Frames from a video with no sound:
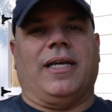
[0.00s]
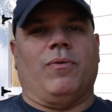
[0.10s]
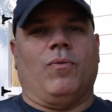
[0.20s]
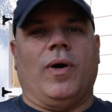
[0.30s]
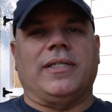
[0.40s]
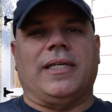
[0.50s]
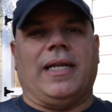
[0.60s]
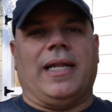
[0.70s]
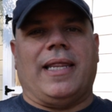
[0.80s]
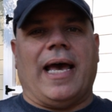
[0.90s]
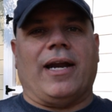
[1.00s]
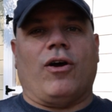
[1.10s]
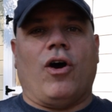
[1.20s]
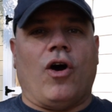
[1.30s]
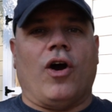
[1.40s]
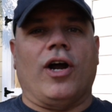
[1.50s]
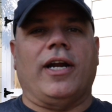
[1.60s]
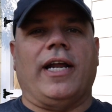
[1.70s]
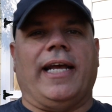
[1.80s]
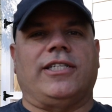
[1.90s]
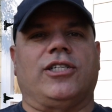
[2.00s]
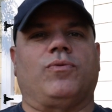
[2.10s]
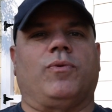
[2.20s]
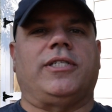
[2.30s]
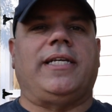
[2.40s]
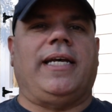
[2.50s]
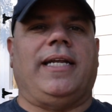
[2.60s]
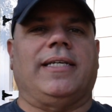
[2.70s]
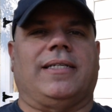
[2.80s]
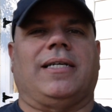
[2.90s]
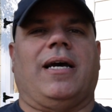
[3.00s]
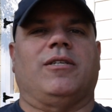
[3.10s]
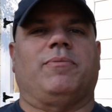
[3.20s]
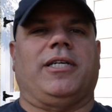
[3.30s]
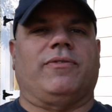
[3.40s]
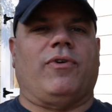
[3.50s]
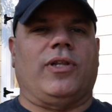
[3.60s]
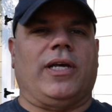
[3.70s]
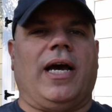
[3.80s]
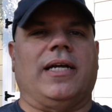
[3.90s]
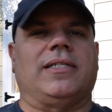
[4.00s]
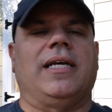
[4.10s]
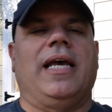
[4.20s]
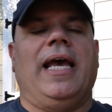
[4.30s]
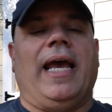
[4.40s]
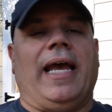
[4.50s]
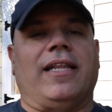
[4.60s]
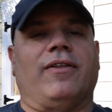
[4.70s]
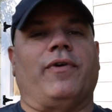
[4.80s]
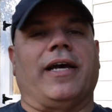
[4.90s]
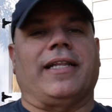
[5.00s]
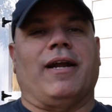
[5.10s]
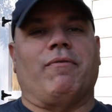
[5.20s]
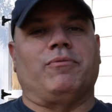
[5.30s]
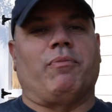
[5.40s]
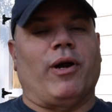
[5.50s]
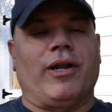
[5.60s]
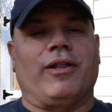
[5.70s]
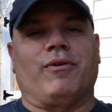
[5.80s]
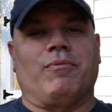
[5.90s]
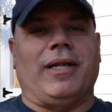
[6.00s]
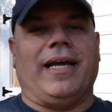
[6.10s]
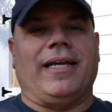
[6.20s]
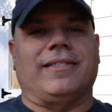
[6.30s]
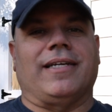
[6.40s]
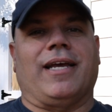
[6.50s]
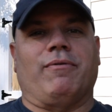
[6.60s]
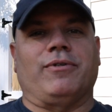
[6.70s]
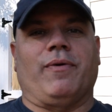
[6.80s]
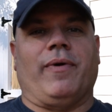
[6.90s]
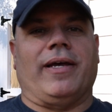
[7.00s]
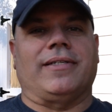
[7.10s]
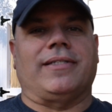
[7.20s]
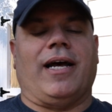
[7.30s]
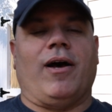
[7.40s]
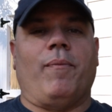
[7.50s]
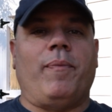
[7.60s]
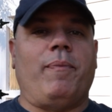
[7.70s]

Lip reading: It wasn't that hard. It just was tedious at times because of all the cuts and the fact that I was burning through blades like it was going out of style.